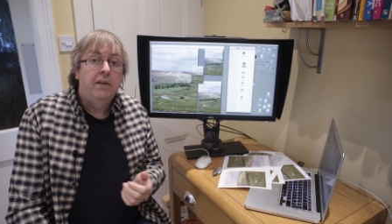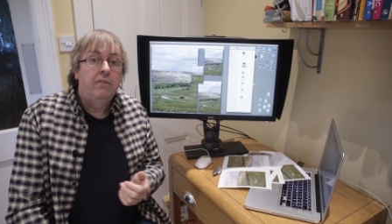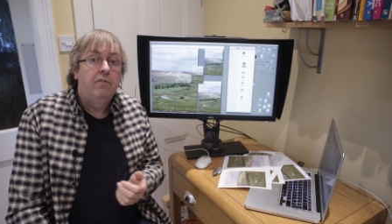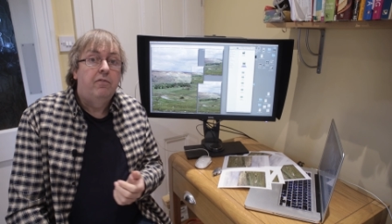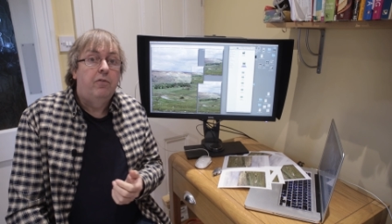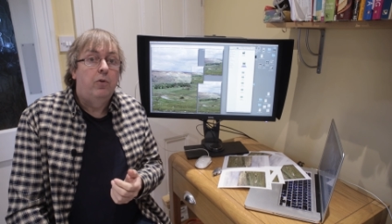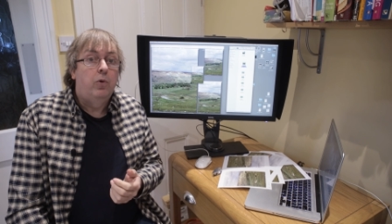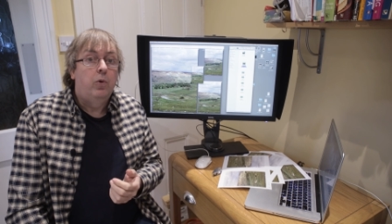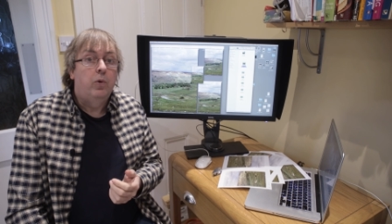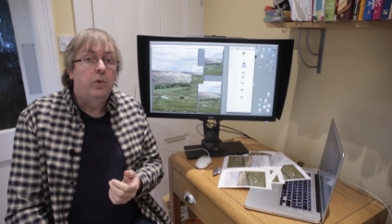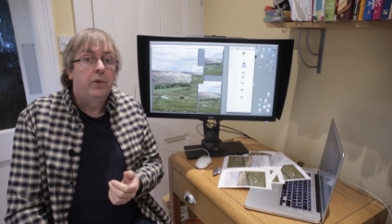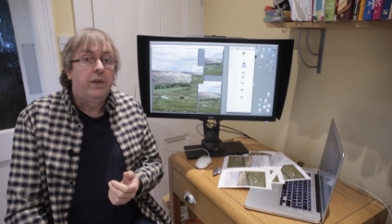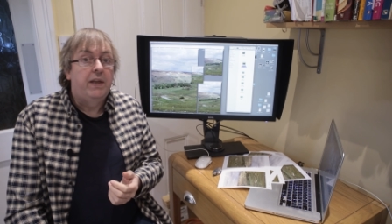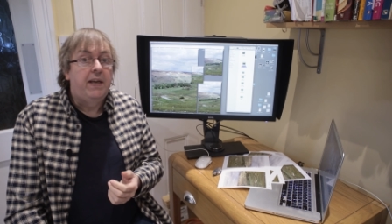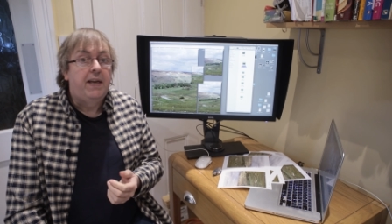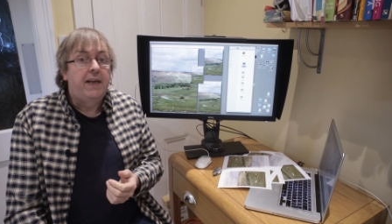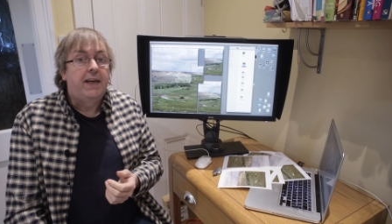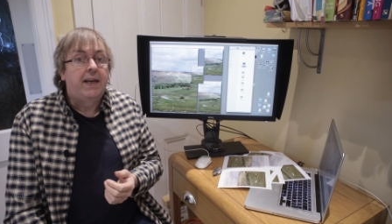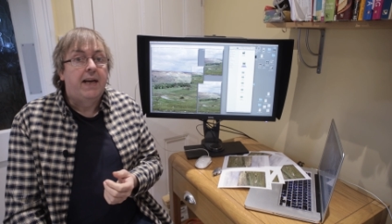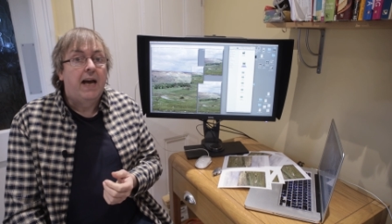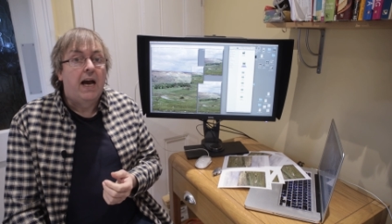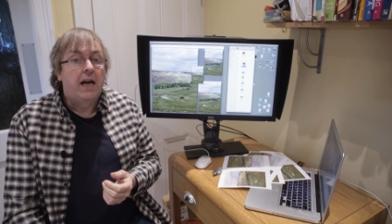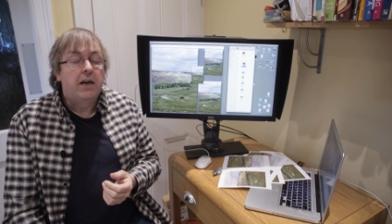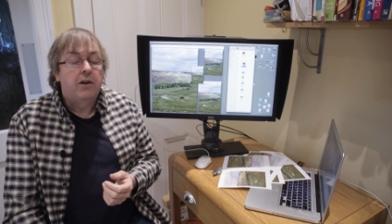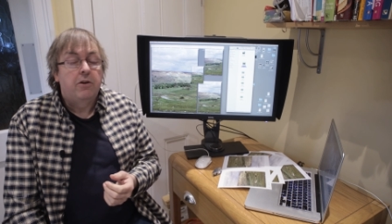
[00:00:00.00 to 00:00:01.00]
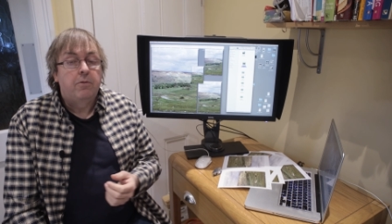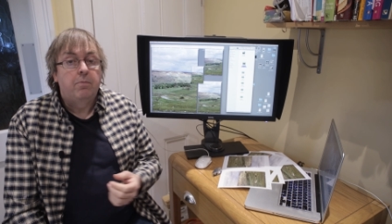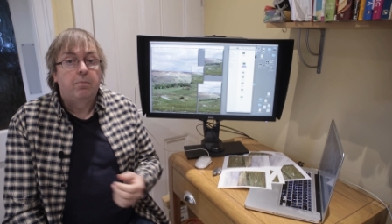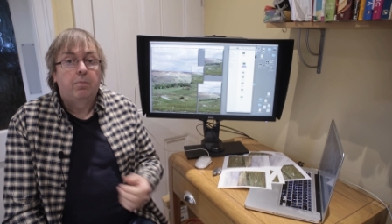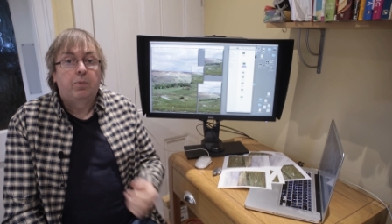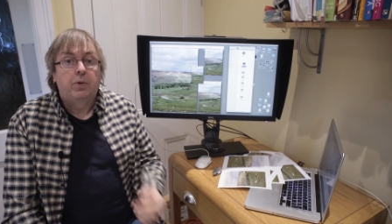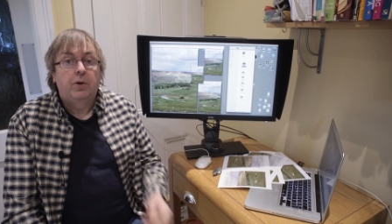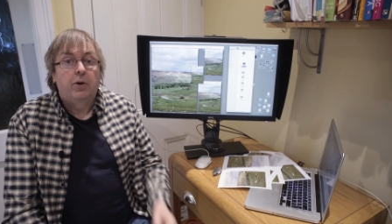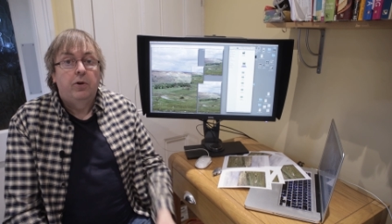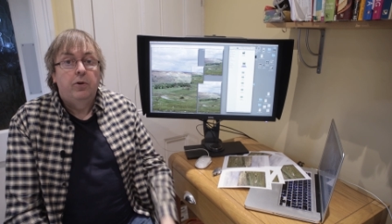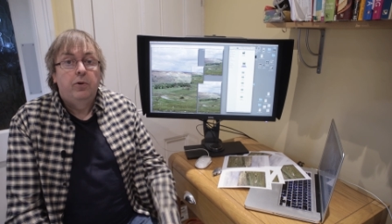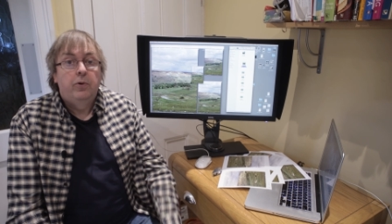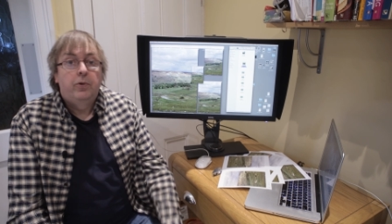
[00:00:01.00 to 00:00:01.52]
for the Canon
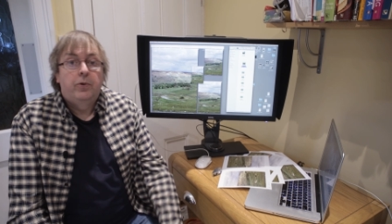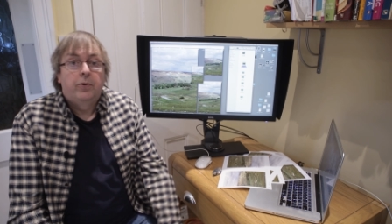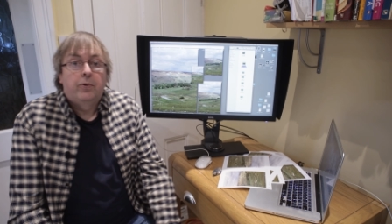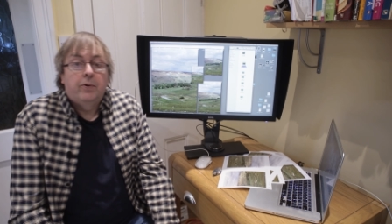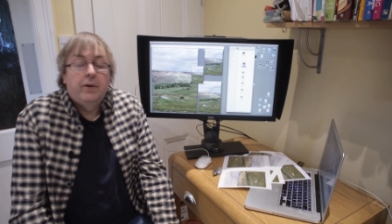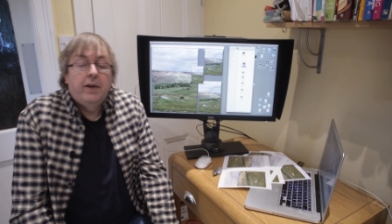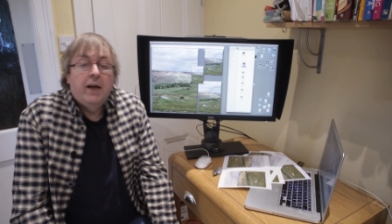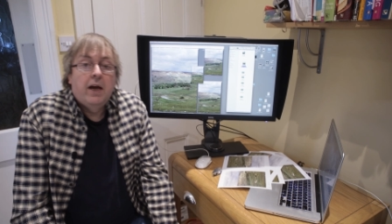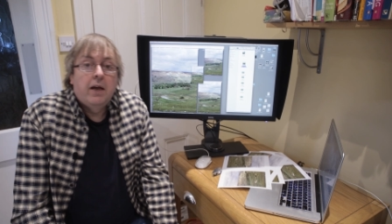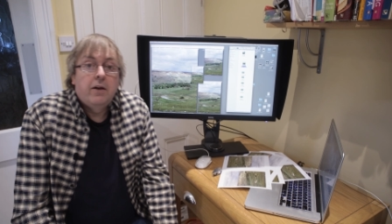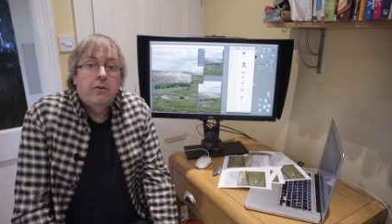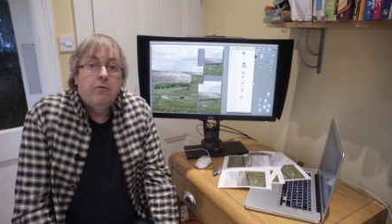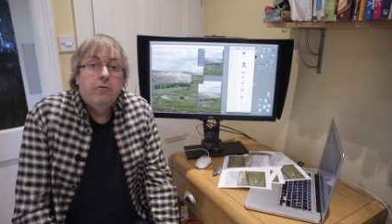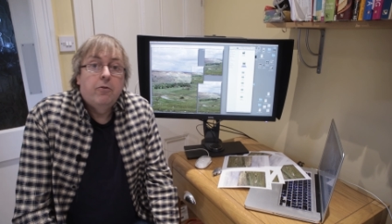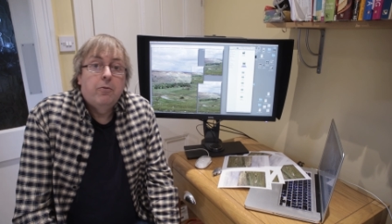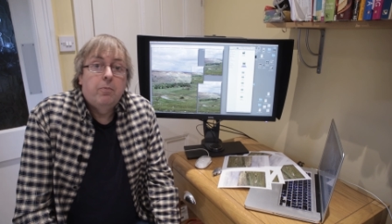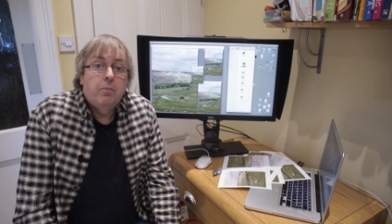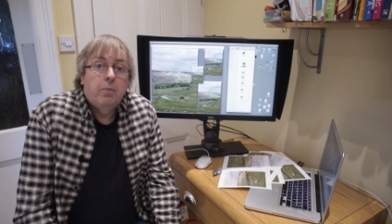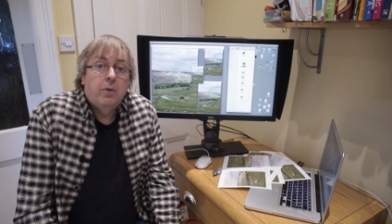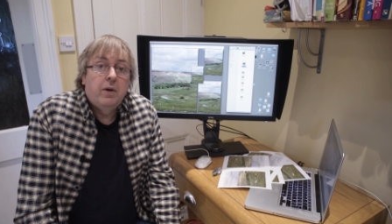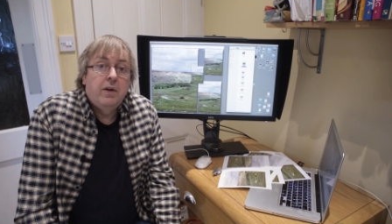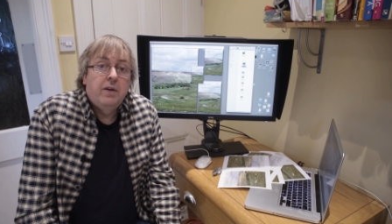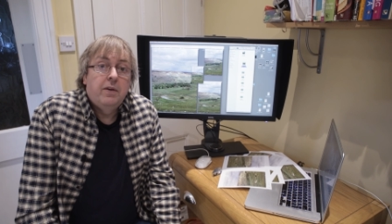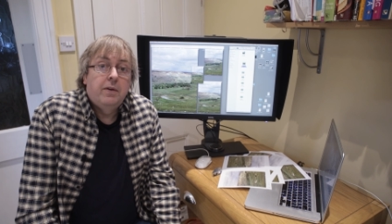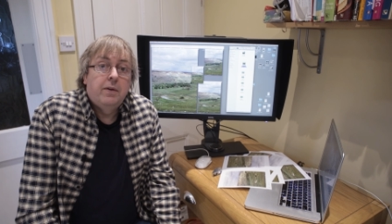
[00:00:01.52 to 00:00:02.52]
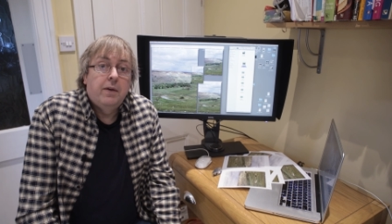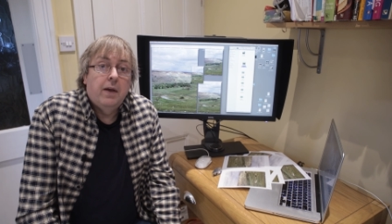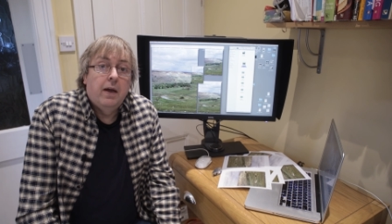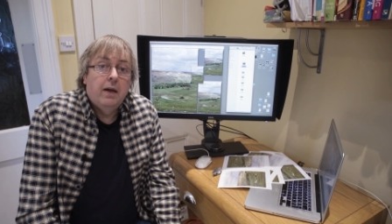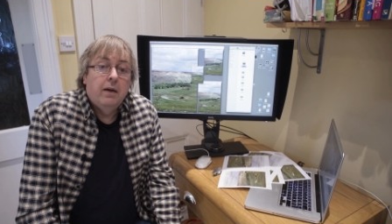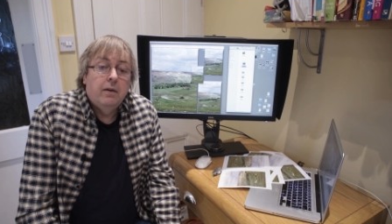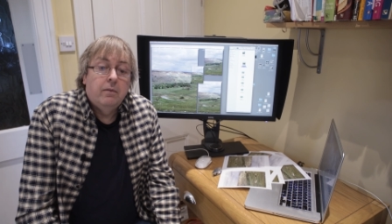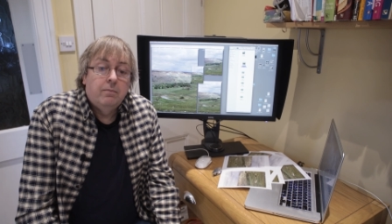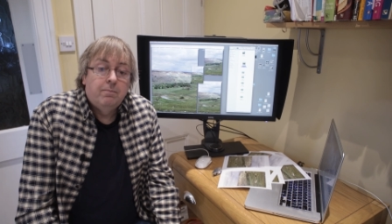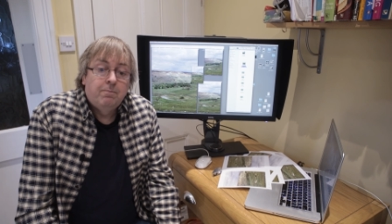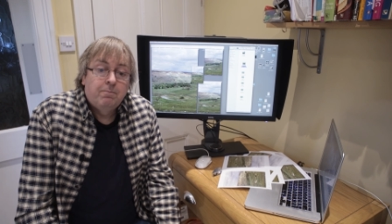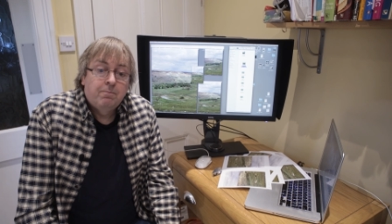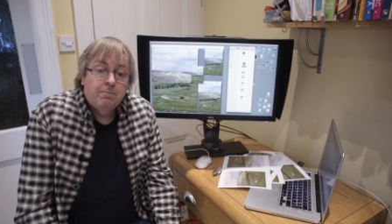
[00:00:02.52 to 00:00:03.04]
Pro 300 printer.
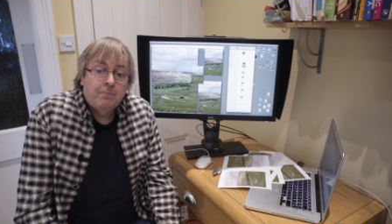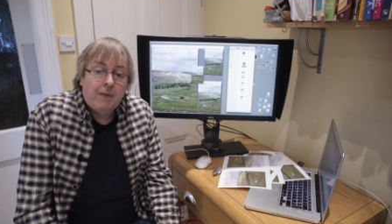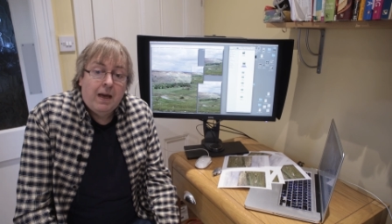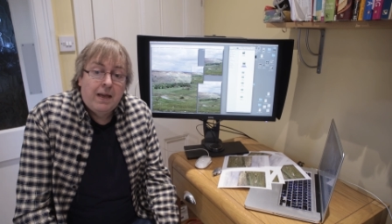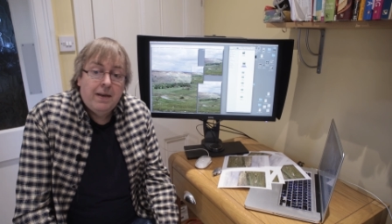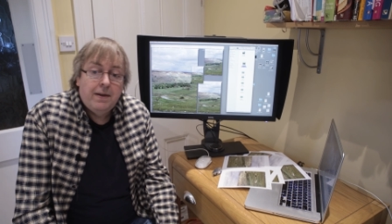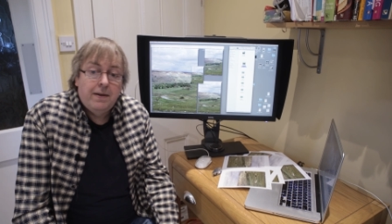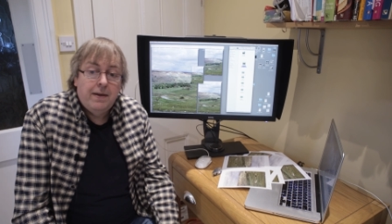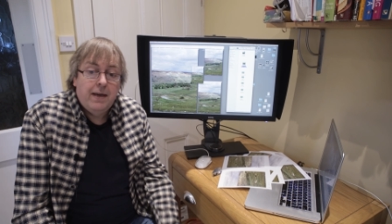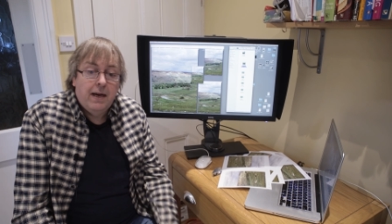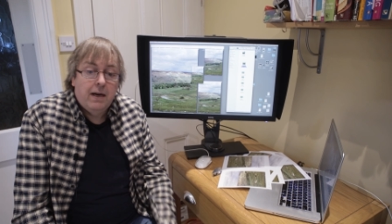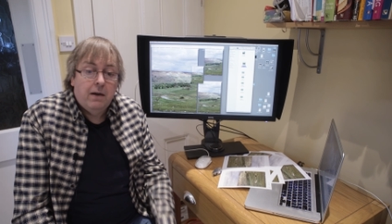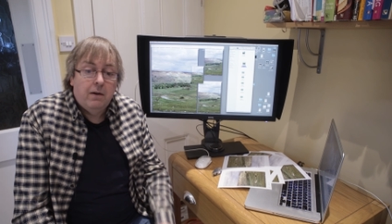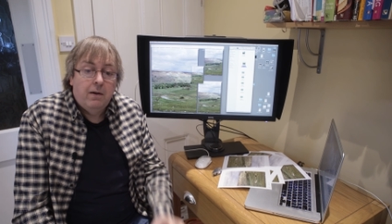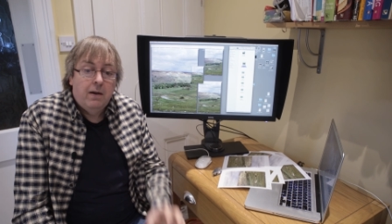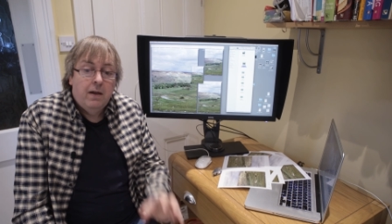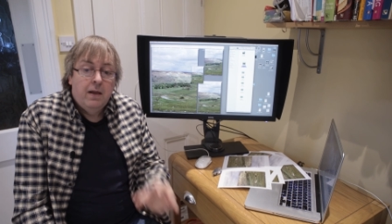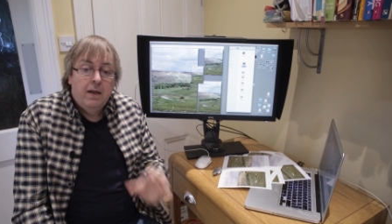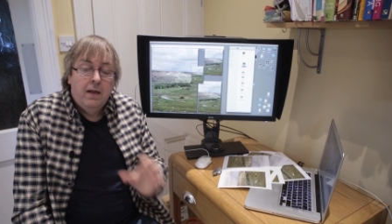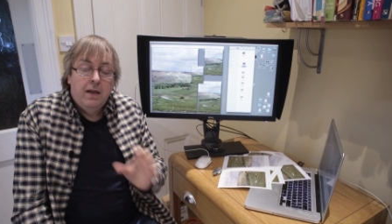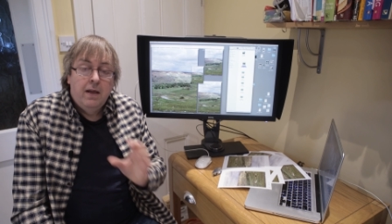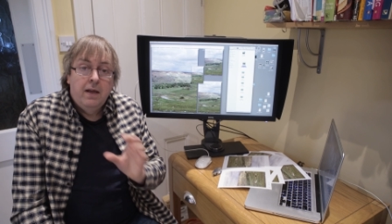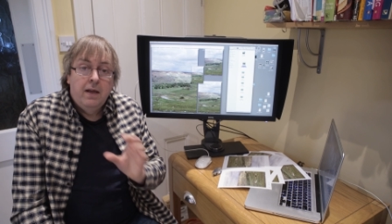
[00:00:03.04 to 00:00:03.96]
Now